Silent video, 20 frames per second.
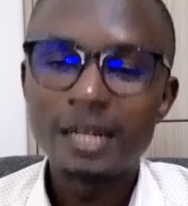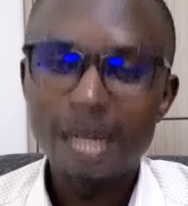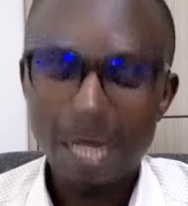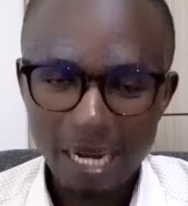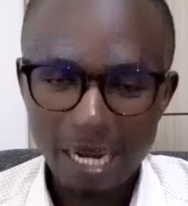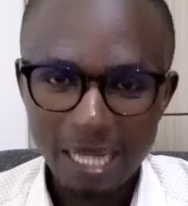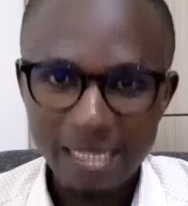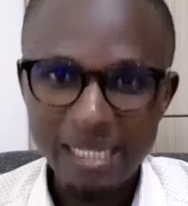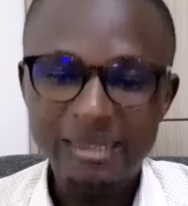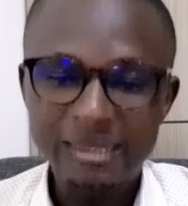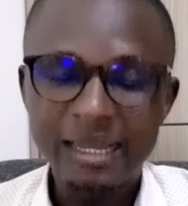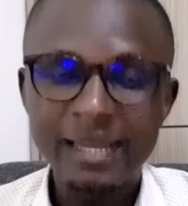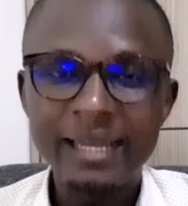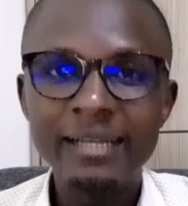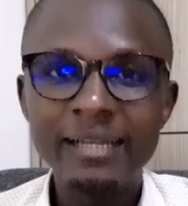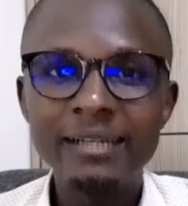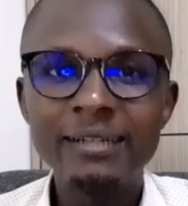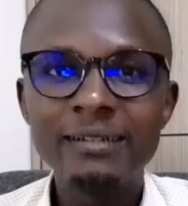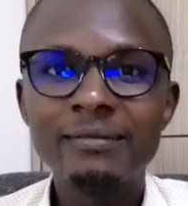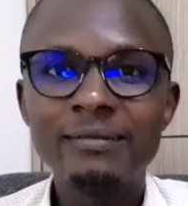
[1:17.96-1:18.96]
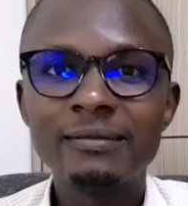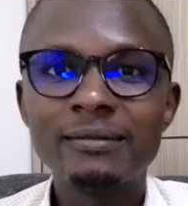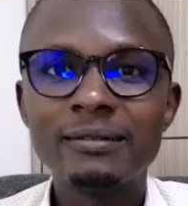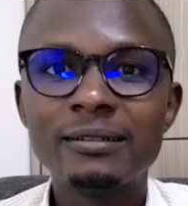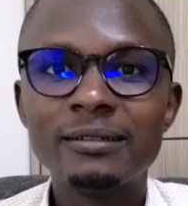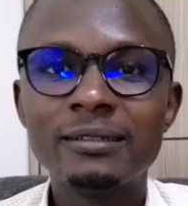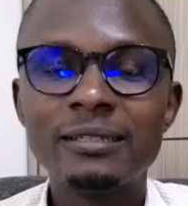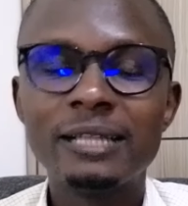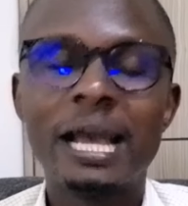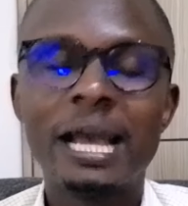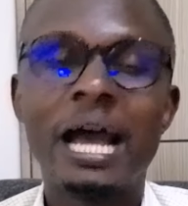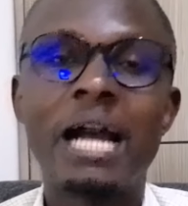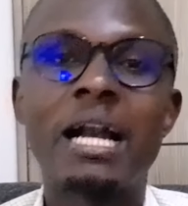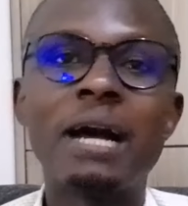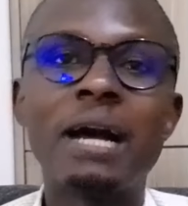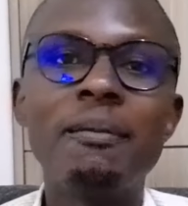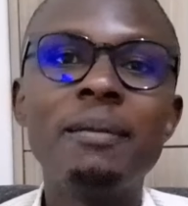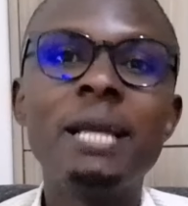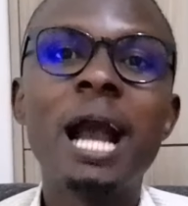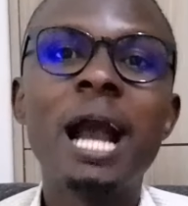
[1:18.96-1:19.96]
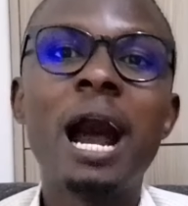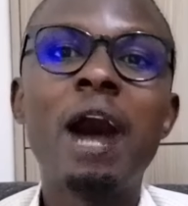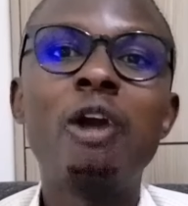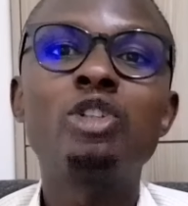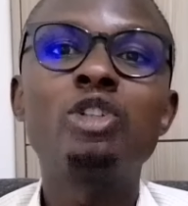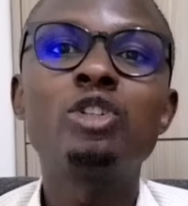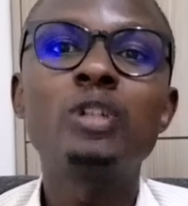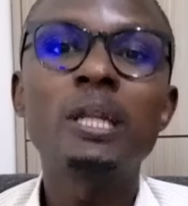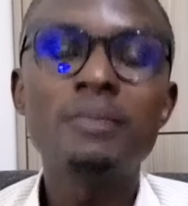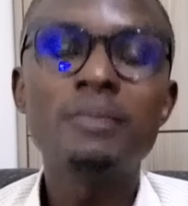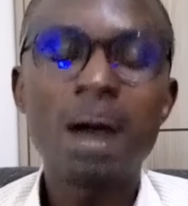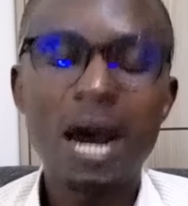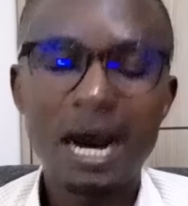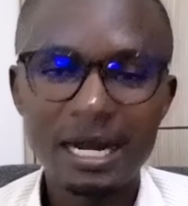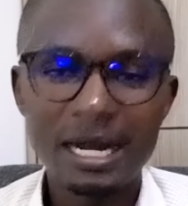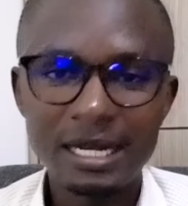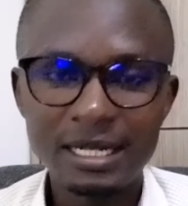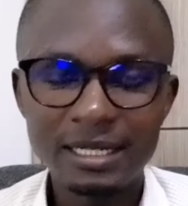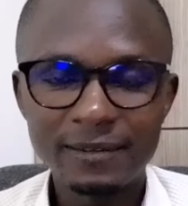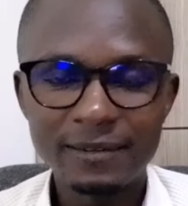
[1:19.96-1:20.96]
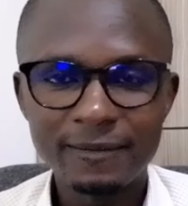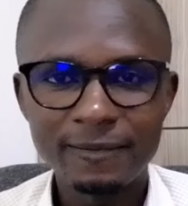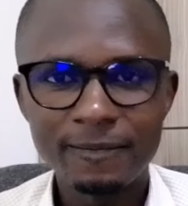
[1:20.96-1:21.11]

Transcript: Another thing, they are coming out to demand